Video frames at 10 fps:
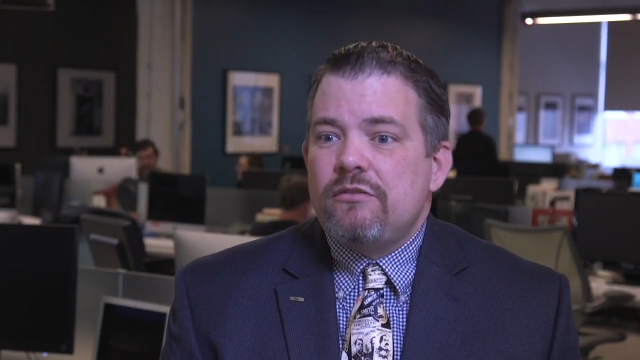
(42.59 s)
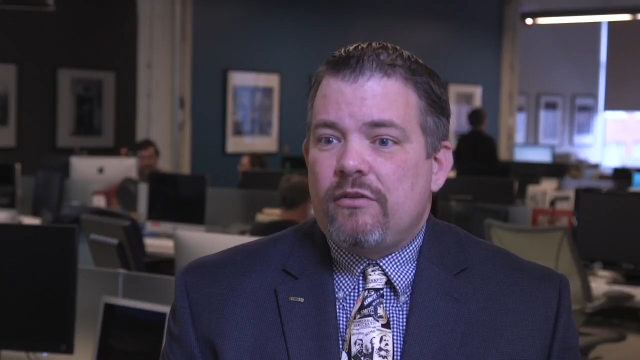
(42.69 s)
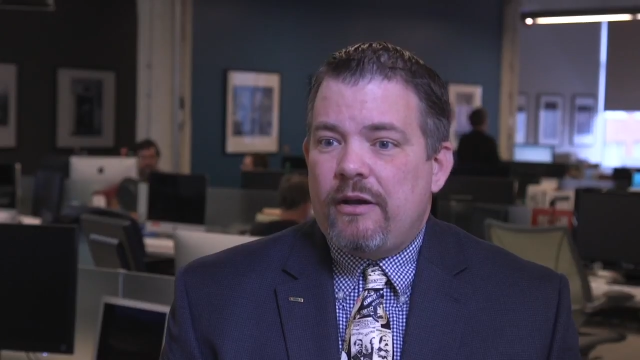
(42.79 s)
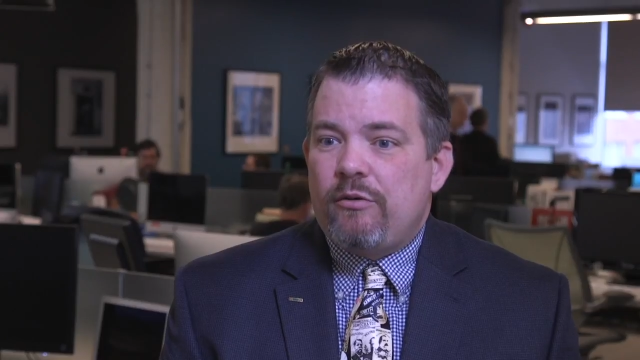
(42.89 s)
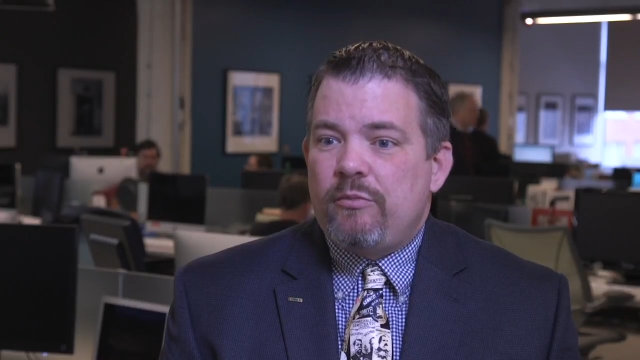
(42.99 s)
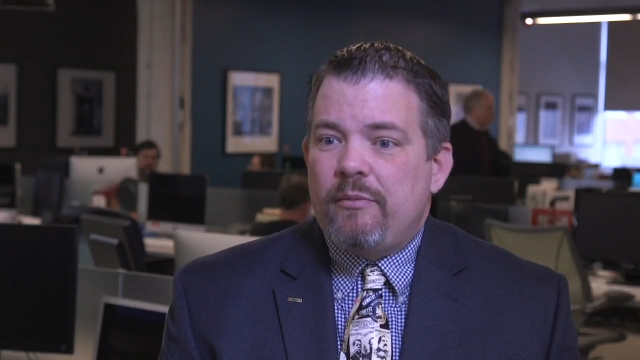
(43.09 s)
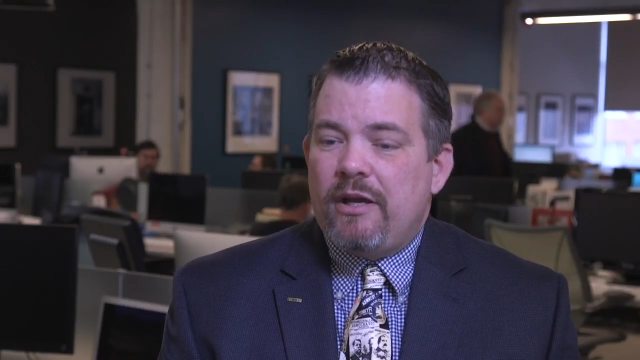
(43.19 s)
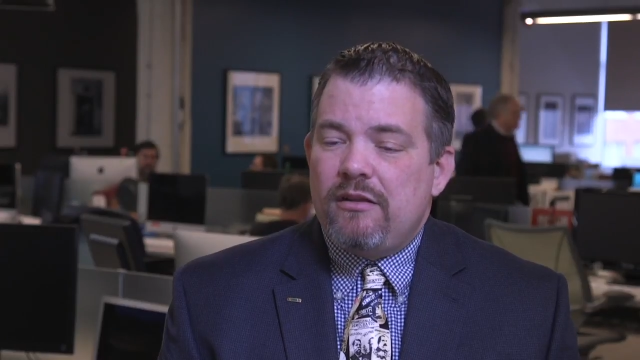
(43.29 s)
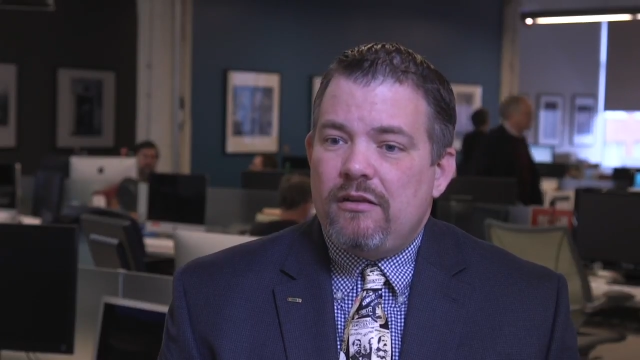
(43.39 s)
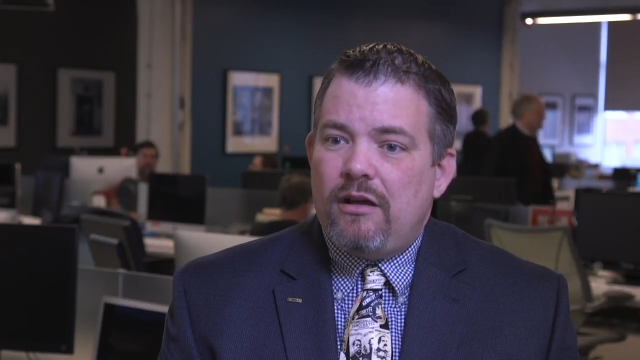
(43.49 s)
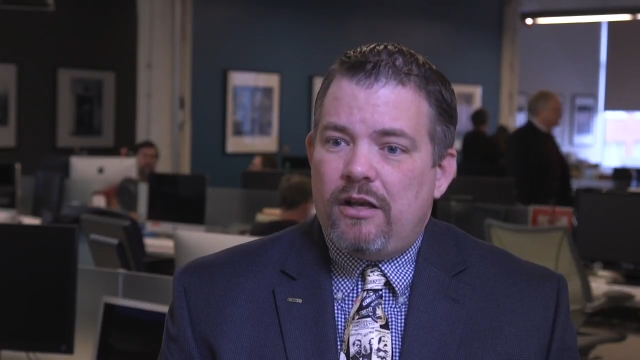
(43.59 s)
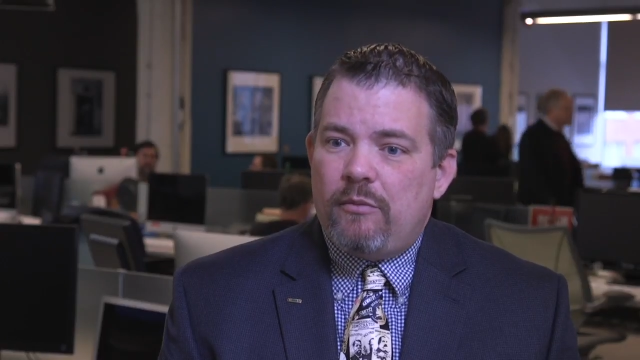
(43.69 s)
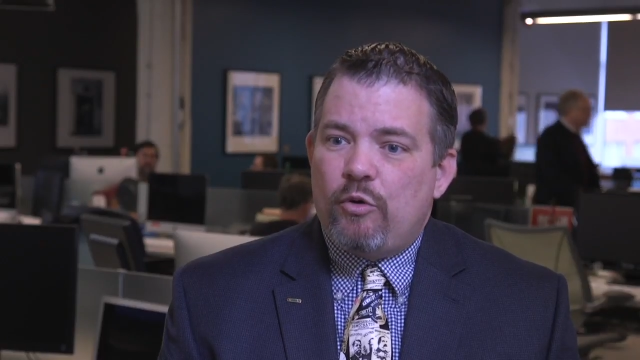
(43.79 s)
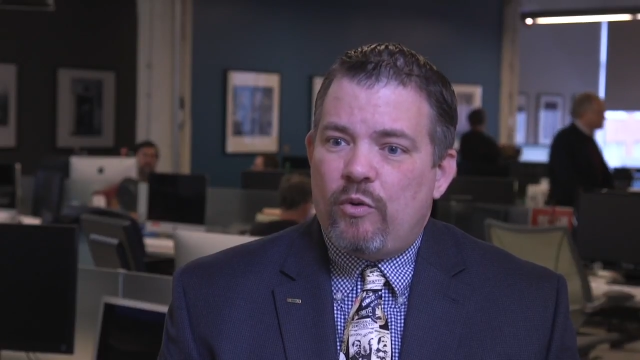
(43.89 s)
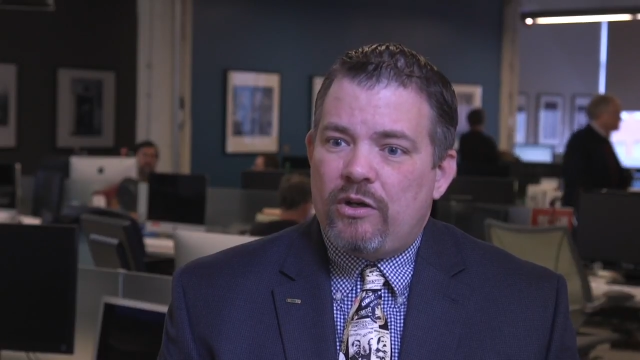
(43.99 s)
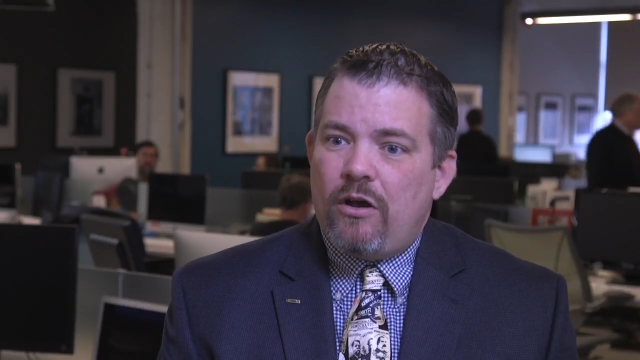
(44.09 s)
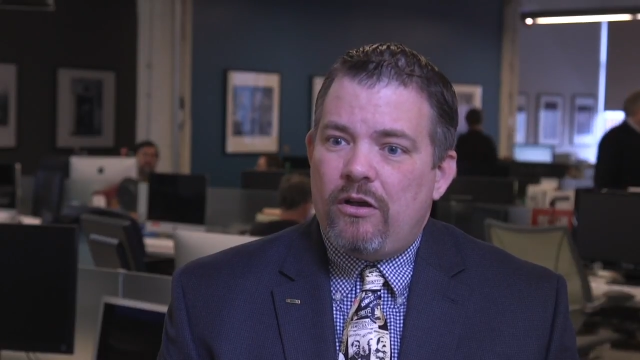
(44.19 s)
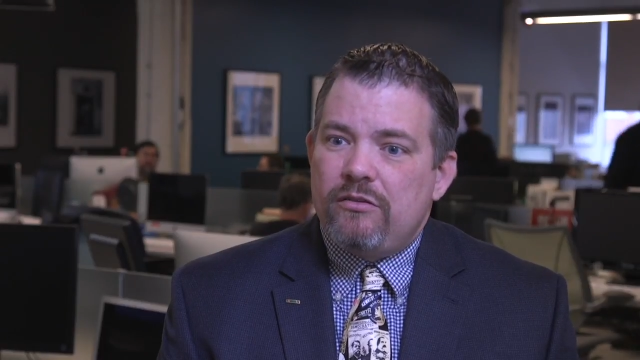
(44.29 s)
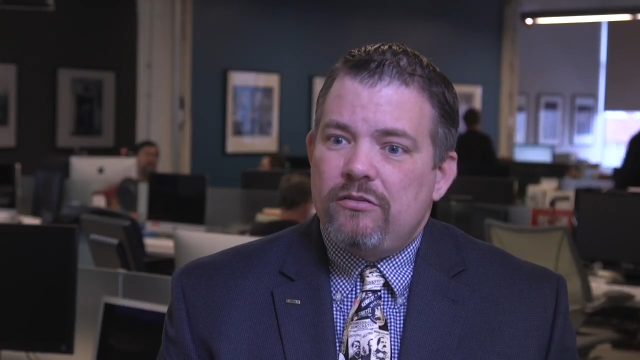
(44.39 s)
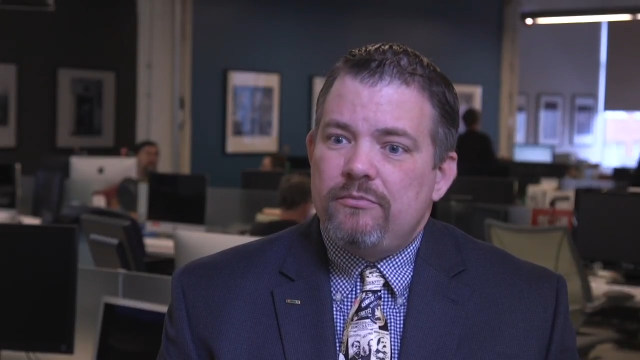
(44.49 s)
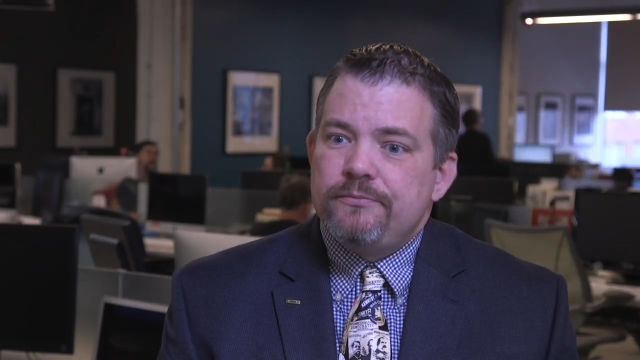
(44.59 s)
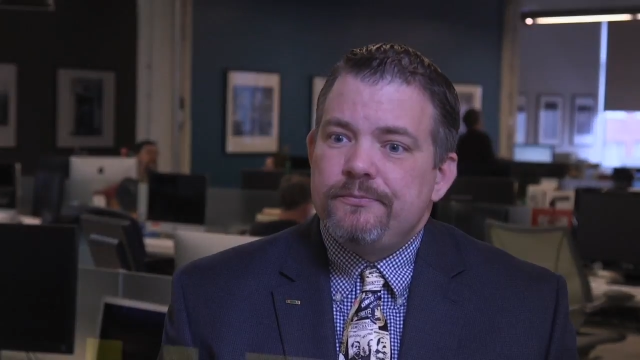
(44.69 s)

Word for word: So that would be my uh, number one cause.